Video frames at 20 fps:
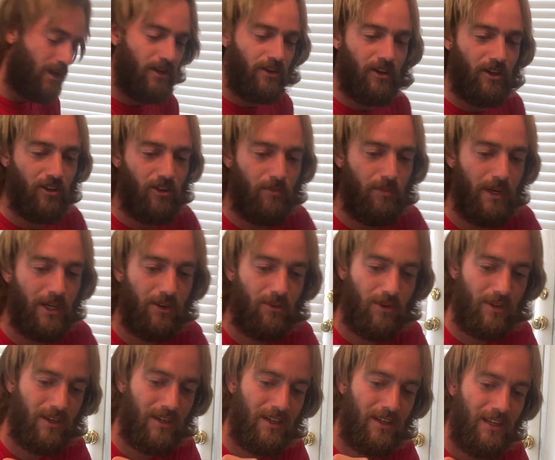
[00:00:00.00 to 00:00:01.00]
Another big
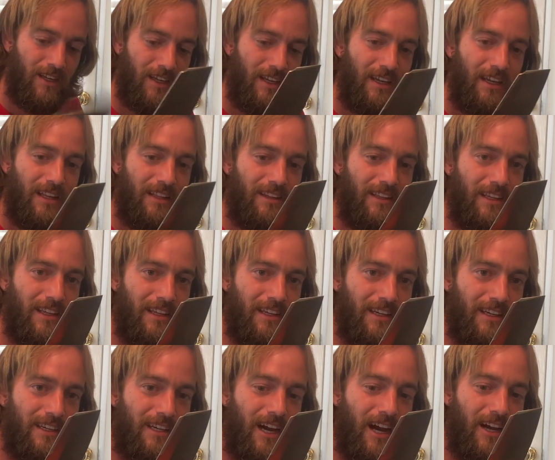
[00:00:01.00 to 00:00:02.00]
one,
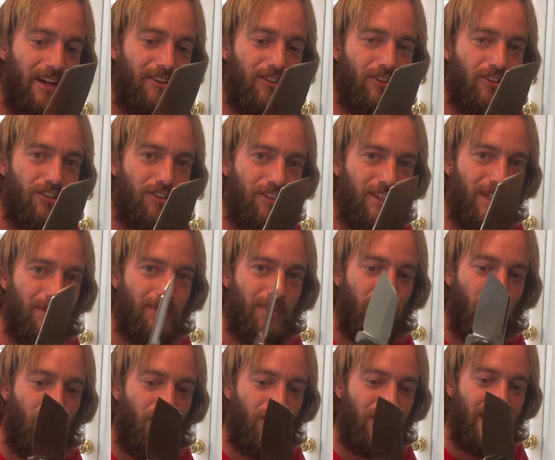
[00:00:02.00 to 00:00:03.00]
the Kizer
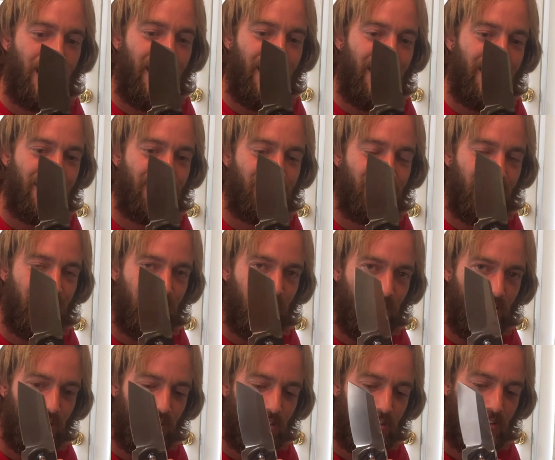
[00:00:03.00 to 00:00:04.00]
Sheepdog
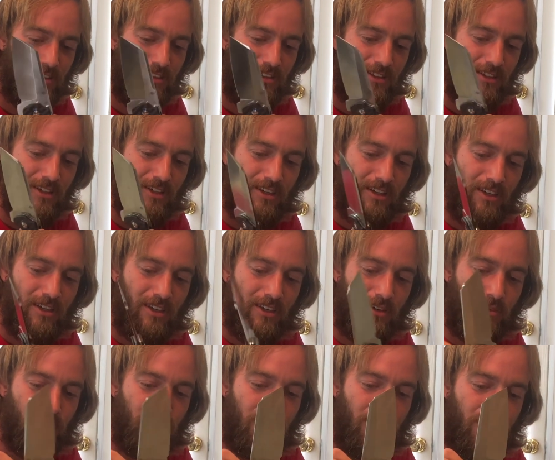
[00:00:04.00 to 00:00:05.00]
XL
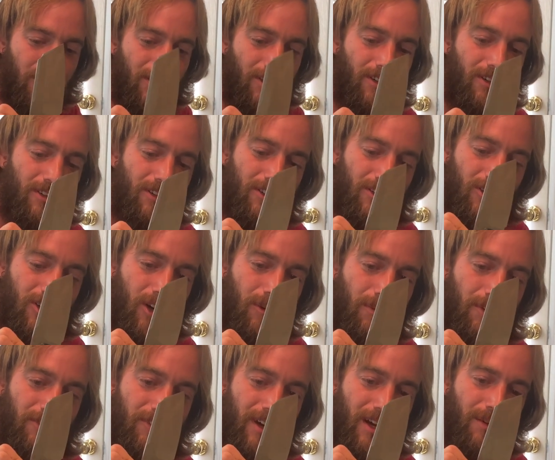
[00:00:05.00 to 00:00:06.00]
with the
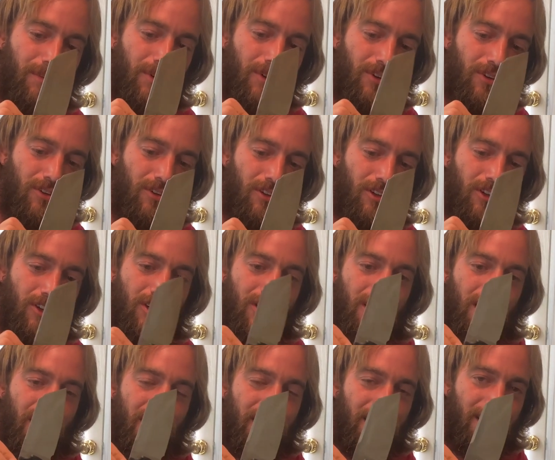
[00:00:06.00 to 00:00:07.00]
carbon fiber
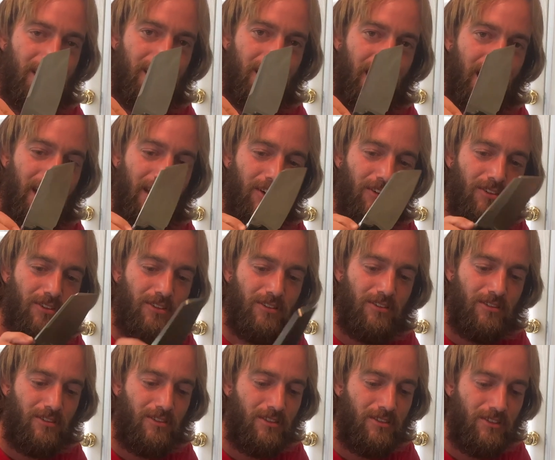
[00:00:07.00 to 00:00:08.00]
look-alike handle,
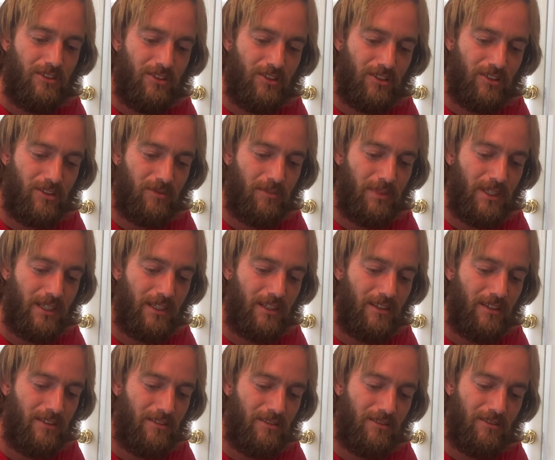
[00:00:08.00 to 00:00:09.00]
just a
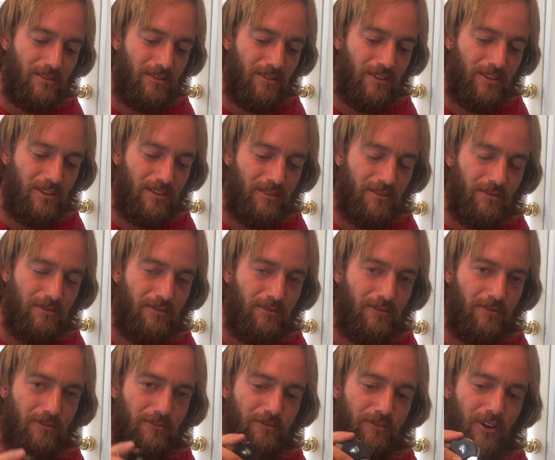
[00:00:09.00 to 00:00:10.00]
big
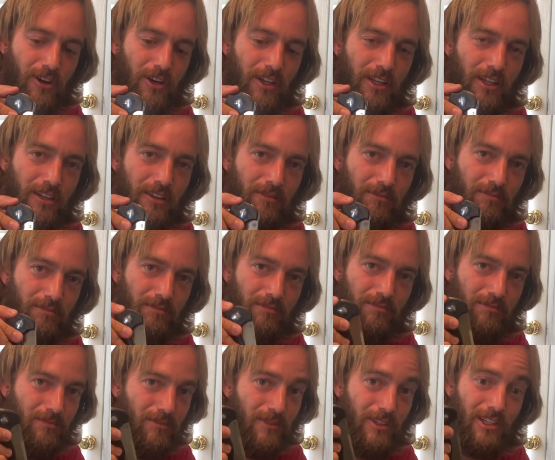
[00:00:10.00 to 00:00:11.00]
funny
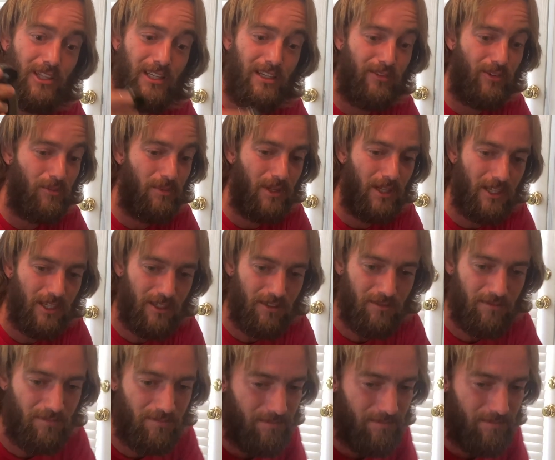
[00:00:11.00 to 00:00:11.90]
cleaver blade.